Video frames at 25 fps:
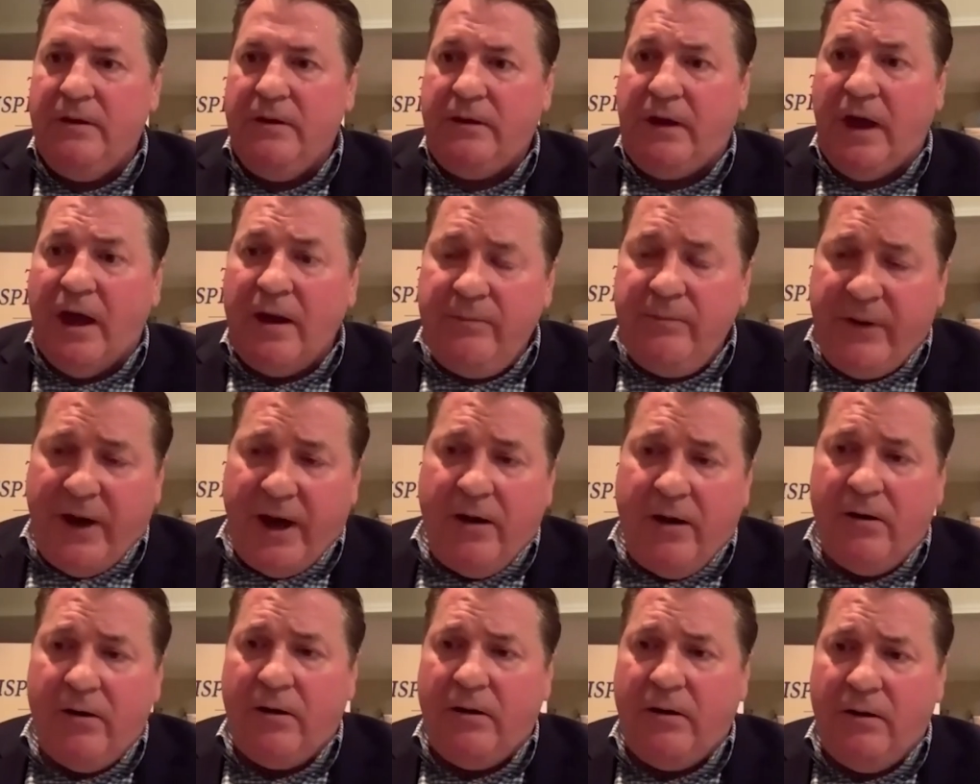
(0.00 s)

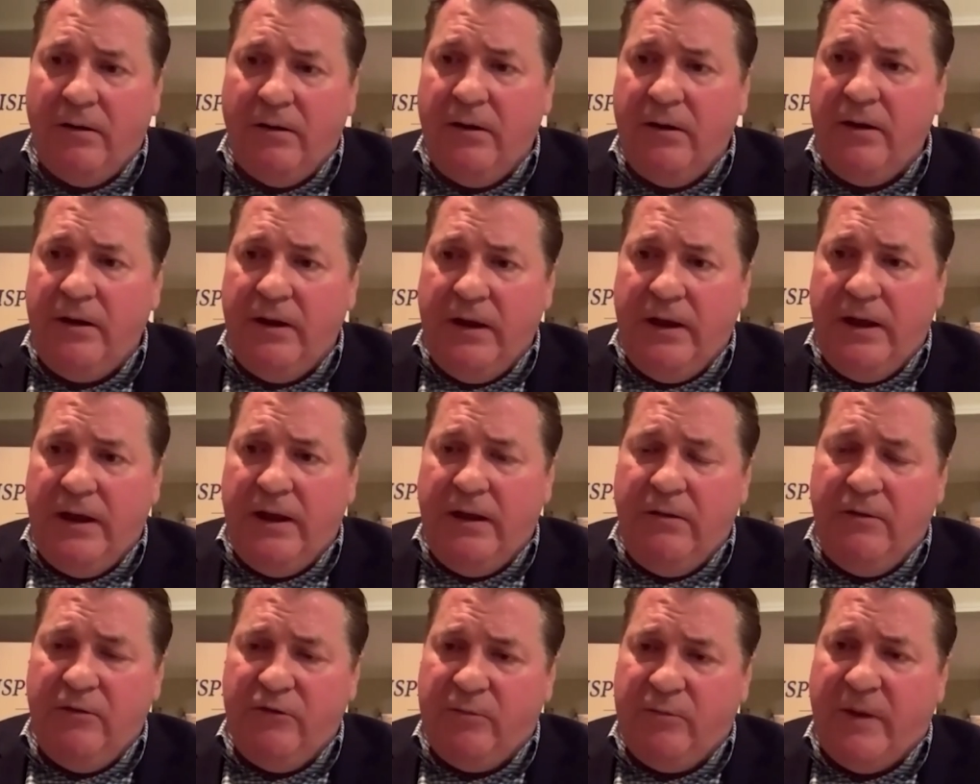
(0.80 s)
Gunpowder,
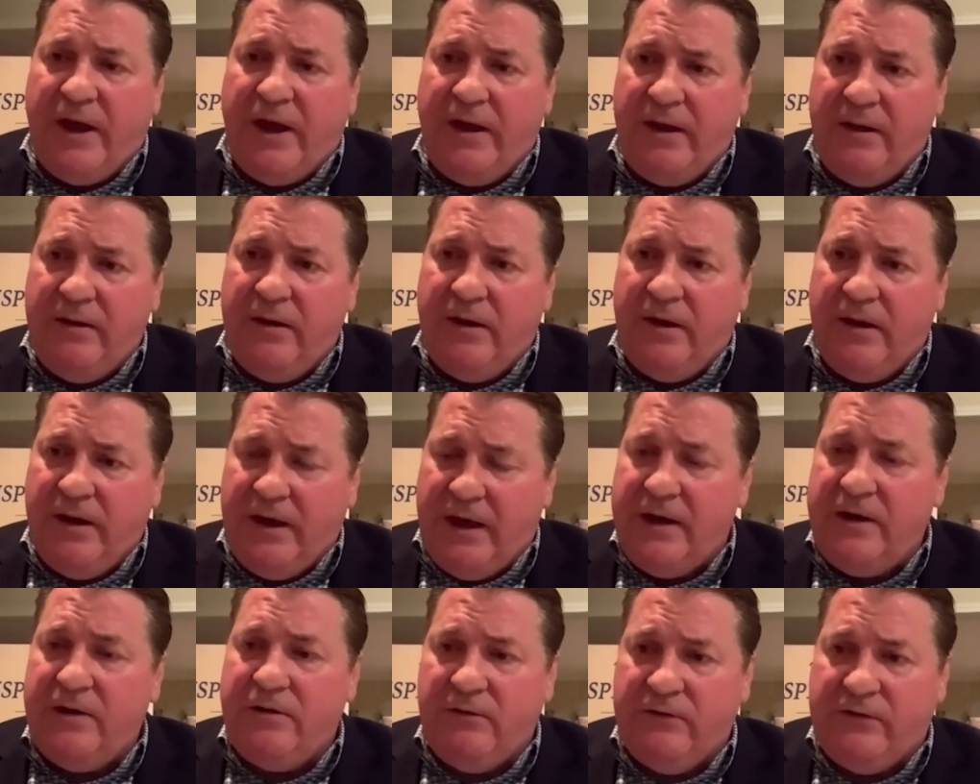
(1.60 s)
it was my uh,
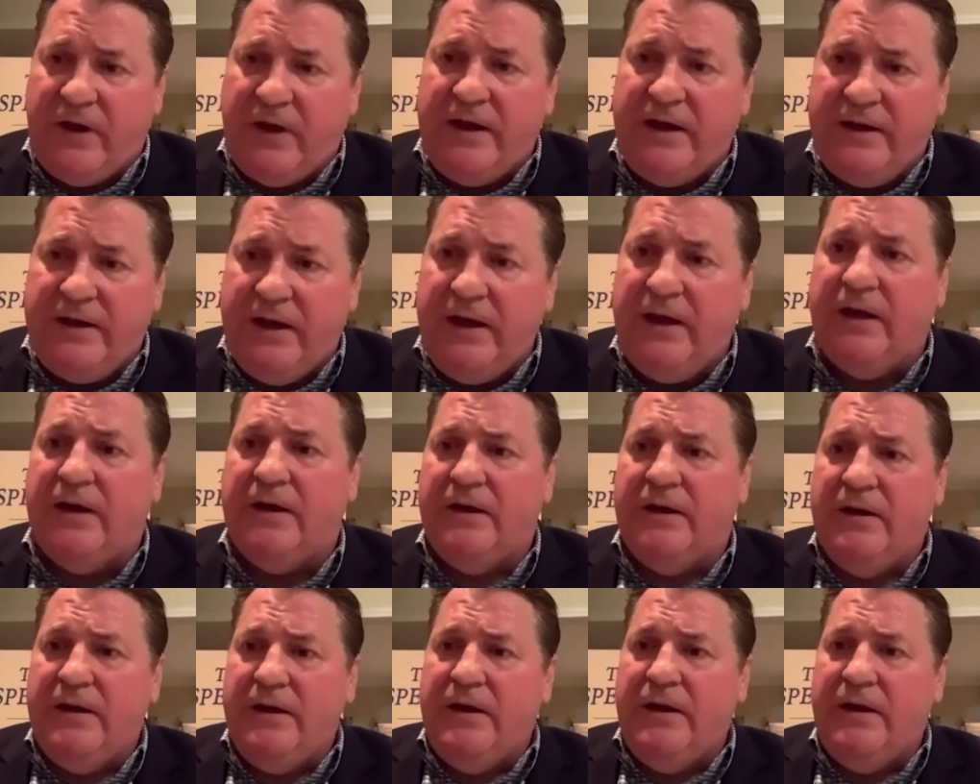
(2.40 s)
editor's idea.